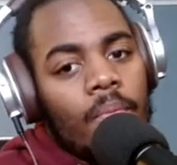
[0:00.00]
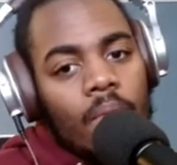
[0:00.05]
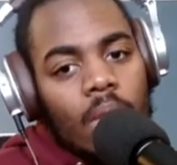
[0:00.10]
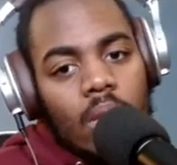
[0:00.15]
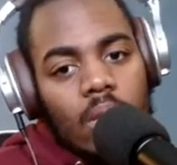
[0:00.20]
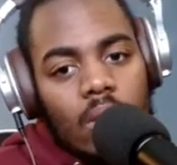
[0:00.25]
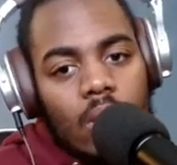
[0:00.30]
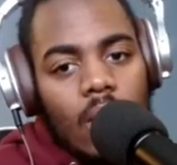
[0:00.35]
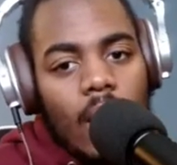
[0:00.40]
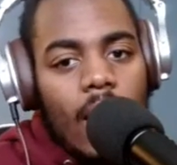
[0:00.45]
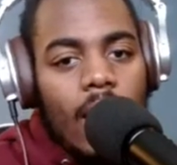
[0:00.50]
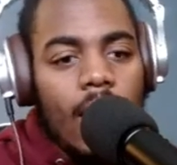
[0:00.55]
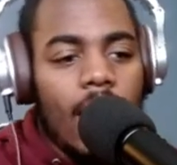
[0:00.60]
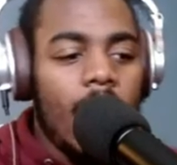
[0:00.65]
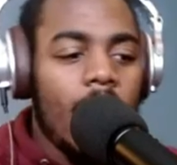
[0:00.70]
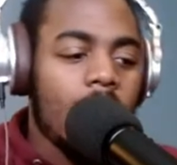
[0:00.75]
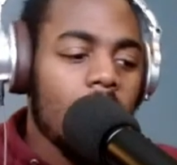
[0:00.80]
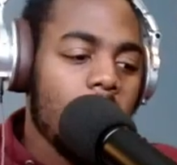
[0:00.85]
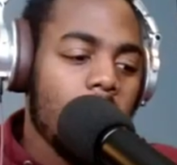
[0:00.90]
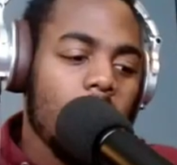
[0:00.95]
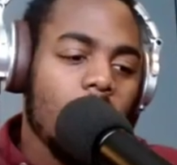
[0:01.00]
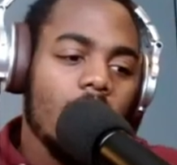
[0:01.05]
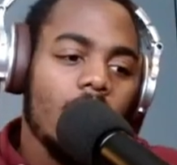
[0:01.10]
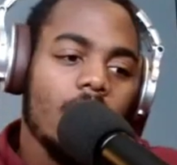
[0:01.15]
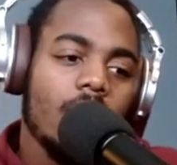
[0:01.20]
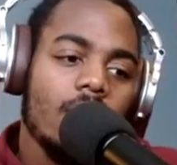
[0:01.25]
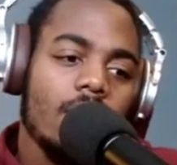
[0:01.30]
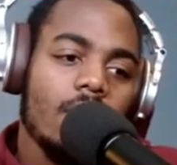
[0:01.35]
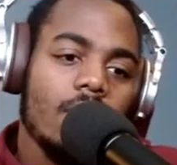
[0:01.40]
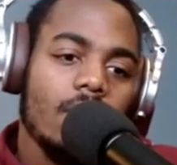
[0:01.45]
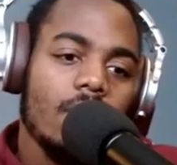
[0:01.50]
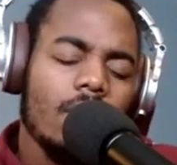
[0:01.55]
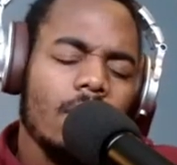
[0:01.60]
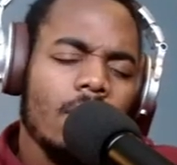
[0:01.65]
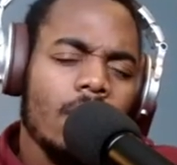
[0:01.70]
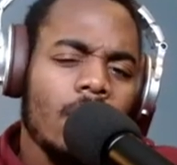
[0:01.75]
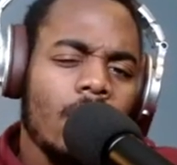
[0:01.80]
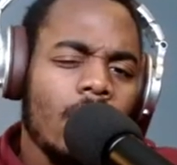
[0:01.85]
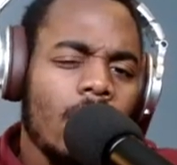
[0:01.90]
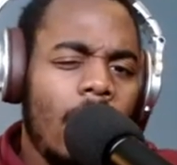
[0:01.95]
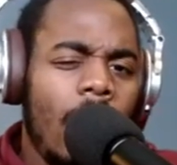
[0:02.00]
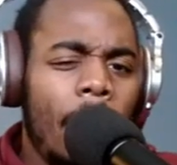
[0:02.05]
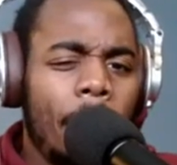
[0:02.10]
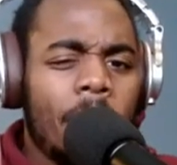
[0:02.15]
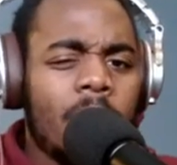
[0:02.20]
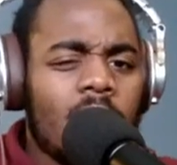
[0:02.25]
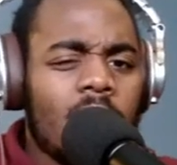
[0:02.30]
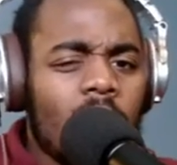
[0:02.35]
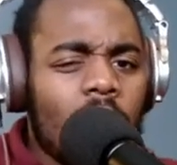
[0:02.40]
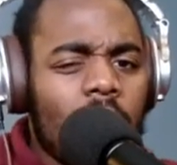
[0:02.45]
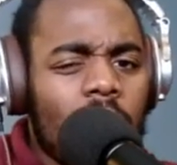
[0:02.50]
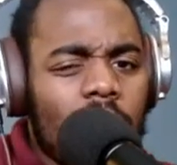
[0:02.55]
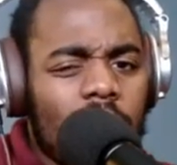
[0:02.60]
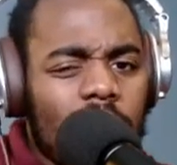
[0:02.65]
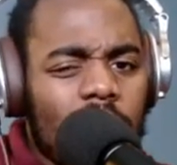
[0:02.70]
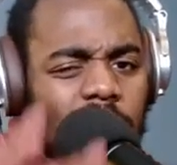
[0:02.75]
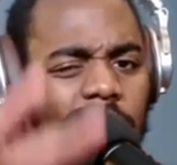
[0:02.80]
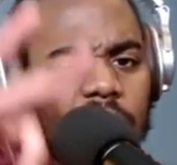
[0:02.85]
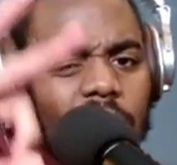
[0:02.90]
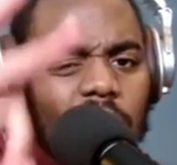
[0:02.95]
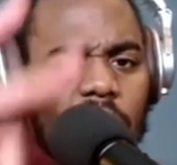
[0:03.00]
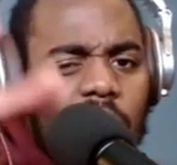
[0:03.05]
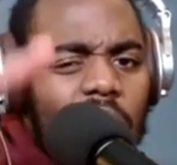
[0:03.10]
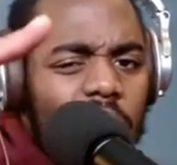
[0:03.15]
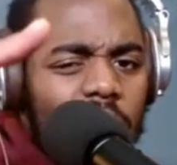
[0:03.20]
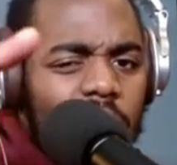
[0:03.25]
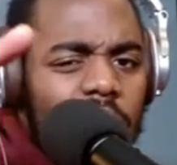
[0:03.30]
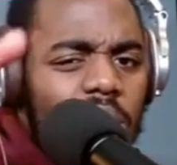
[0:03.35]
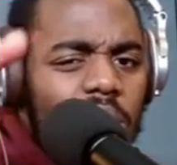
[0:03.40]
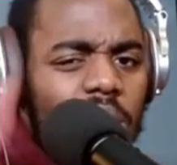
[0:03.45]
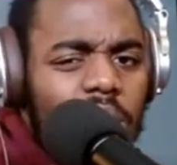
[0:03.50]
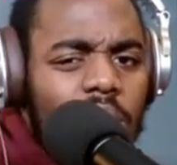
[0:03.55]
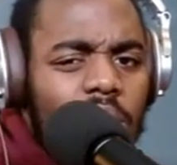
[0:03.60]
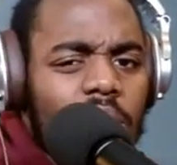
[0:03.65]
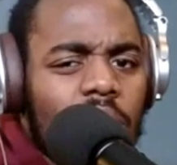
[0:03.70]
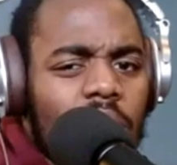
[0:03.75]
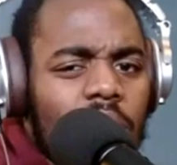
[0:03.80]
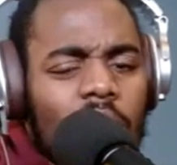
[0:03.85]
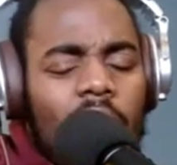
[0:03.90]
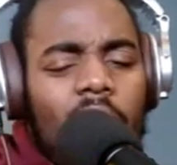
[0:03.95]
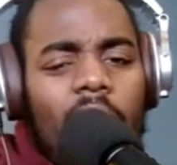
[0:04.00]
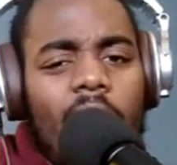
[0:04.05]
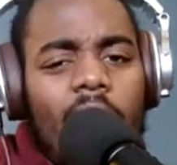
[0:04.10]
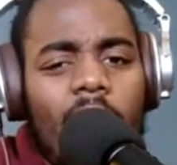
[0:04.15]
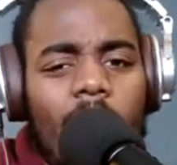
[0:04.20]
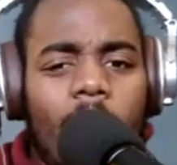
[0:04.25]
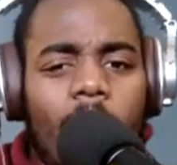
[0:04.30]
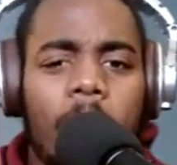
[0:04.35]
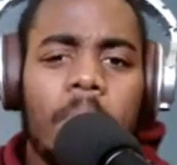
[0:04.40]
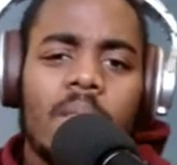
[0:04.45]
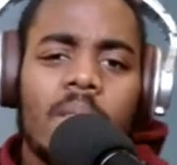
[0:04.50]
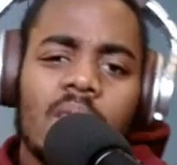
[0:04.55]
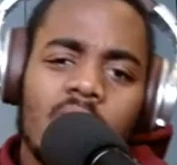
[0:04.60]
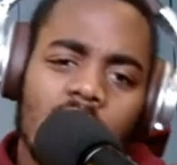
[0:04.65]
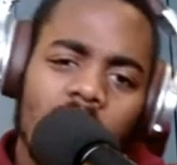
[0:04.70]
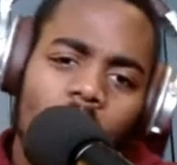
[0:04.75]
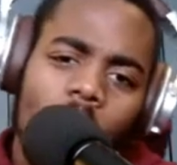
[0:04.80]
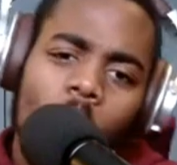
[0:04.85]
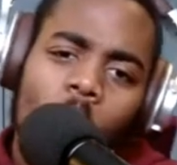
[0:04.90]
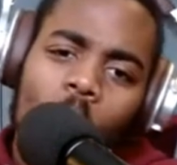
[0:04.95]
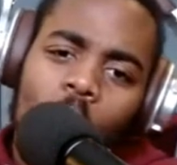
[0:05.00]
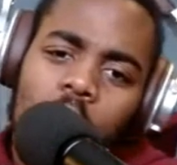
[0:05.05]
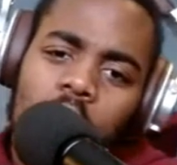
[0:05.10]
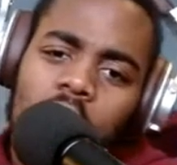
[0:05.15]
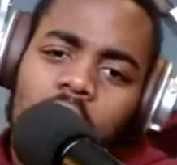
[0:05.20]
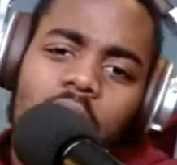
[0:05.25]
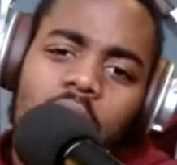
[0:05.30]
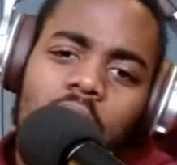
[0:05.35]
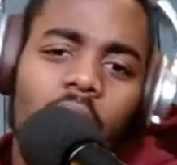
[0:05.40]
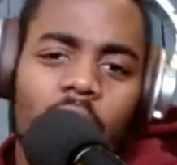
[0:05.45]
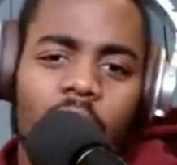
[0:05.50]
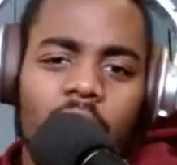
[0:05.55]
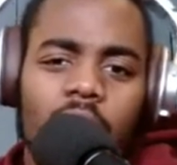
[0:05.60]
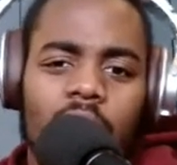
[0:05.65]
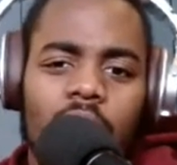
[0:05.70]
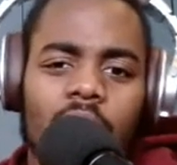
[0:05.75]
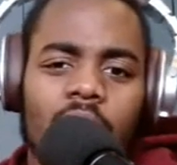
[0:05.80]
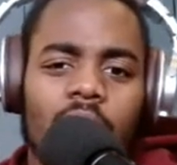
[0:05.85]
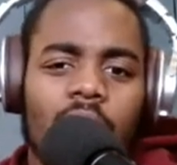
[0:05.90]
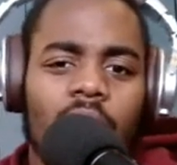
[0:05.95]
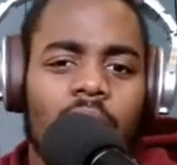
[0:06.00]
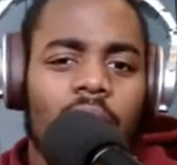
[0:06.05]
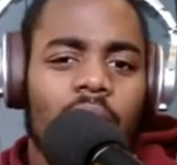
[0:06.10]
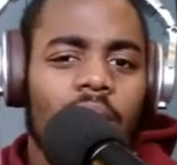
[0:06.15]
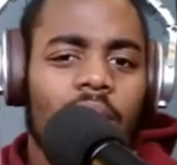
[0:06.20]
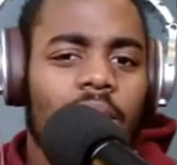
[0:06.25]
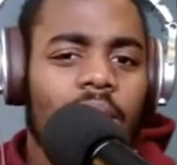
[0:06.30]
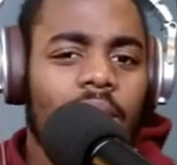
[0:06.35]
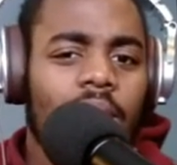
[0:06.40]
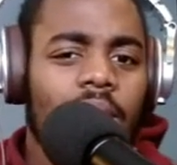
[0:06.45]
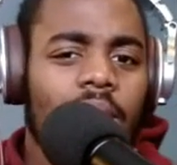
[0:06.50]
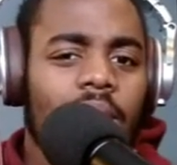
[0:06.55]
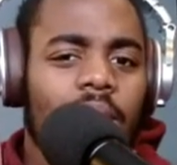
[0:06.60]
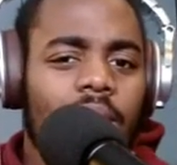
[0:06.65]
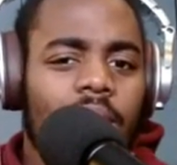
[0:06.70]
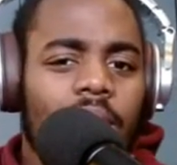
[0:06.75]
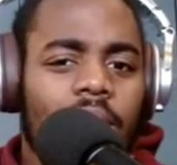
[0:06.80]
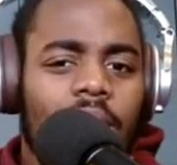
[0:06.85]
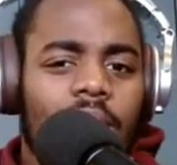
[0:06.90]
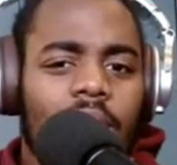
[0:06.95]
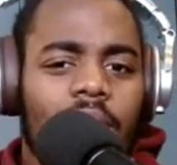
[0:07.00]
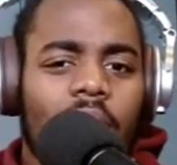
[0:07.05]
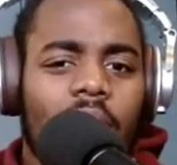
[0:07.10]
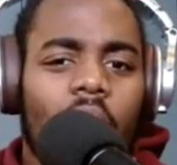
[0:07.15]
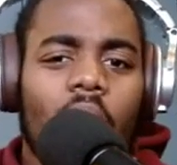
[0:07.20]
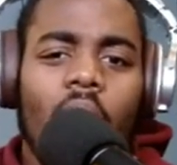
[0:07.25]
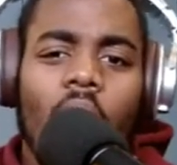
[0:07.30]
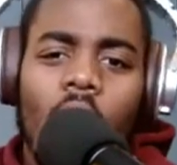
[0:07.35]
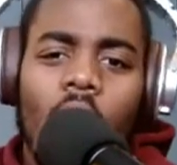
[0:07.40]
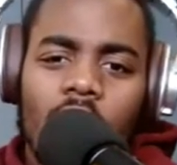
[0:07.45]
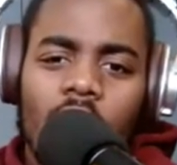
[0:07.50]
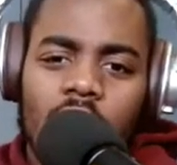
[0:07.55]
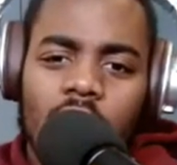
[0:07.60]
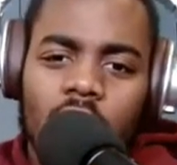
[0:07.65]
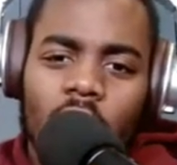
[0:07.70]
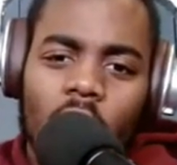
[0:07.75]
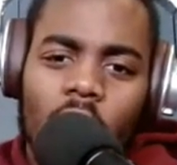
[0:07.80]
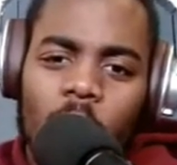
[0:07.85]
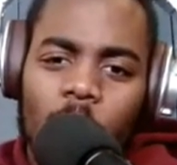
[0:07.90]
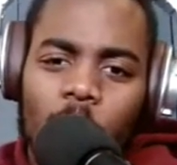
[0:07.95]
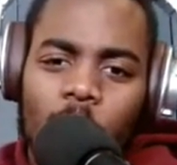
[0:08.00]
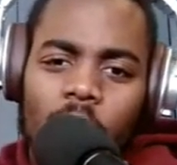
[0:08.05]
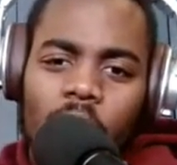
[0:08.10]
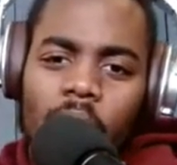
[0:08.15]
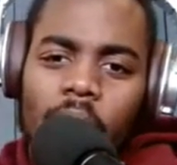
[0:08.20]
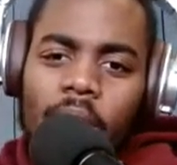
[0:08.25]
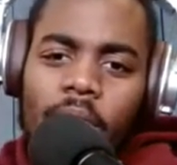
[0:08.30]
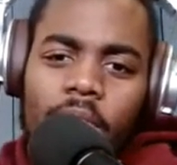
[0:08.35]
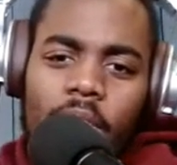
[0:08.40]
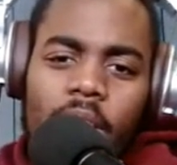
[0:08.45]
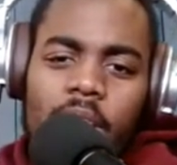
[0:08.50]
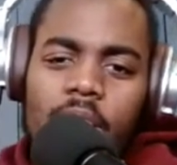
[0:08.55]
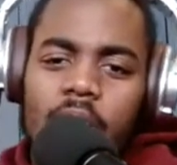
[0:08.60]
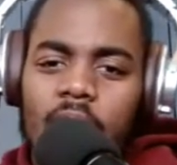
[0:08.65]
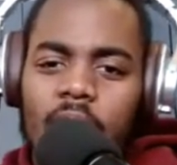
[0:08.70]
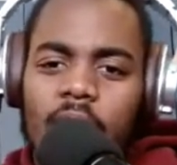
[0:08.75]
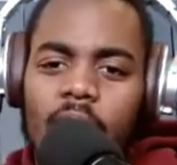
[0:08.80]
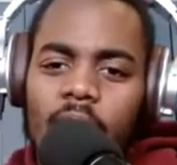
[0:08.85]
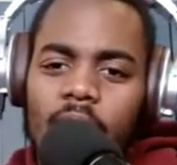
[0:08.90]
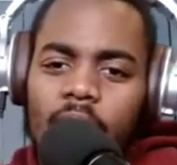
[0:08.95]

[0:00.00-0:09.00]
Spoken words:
So that has been episode 6. Episode 6. It all started with a vision